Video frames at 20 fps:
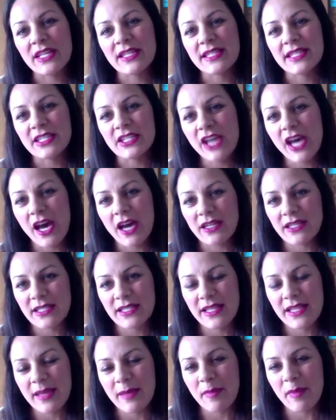and talk to
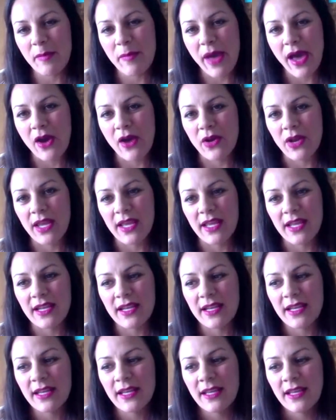them about it
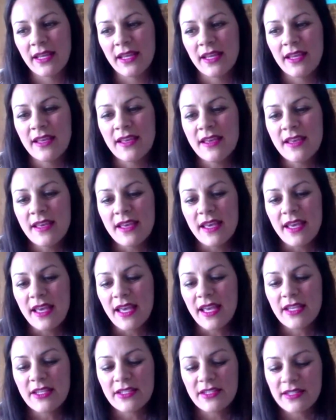
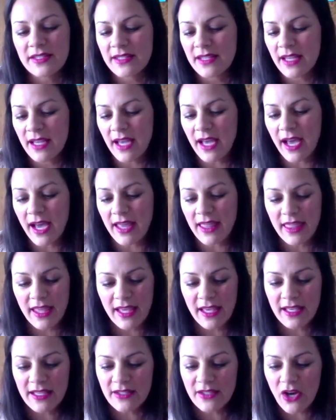is, I
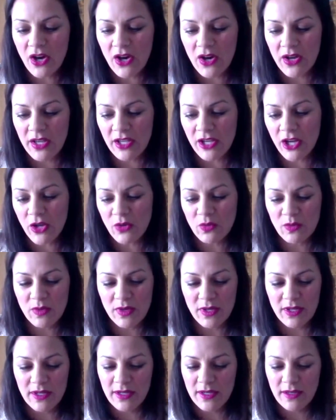think, is all, you know,
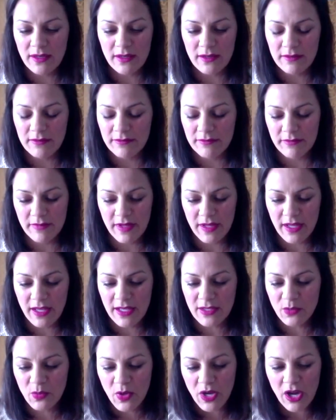
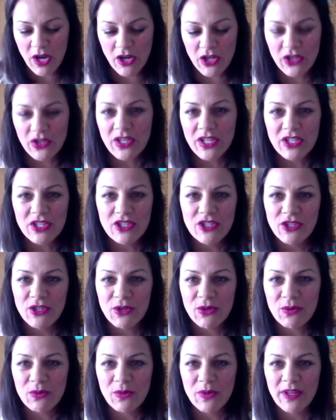is what all you can
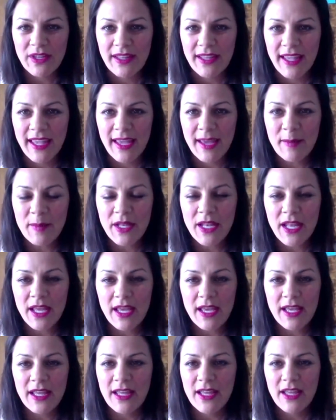do, really. I mean,
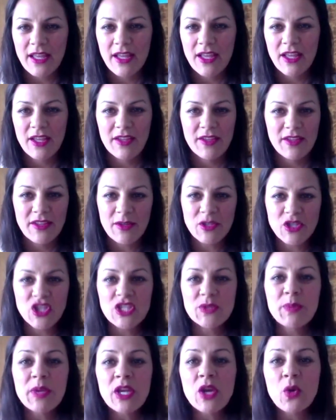and
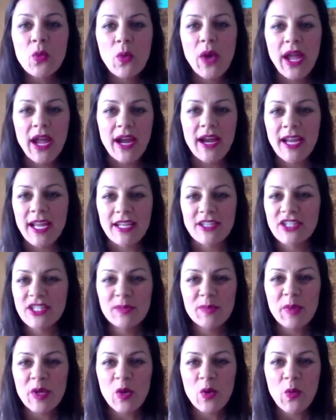just being aware, just
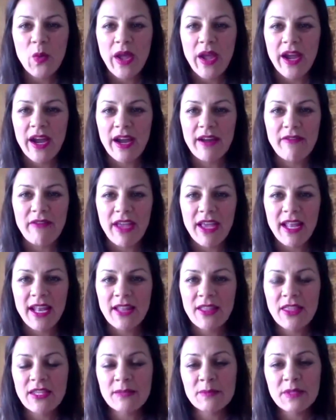being aware of it.
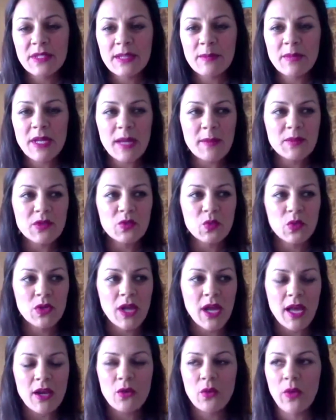And sometimes we're
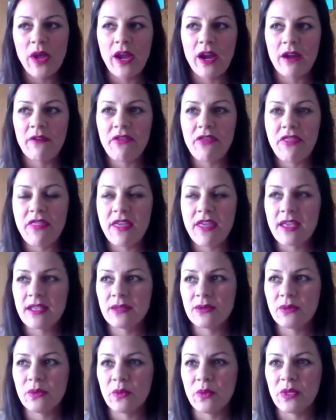not aware of the
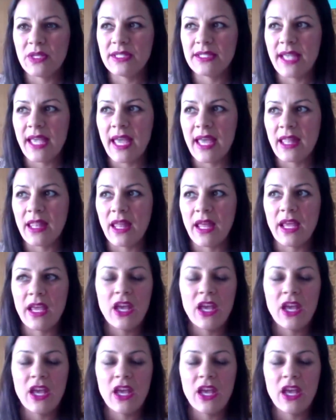things we say, like,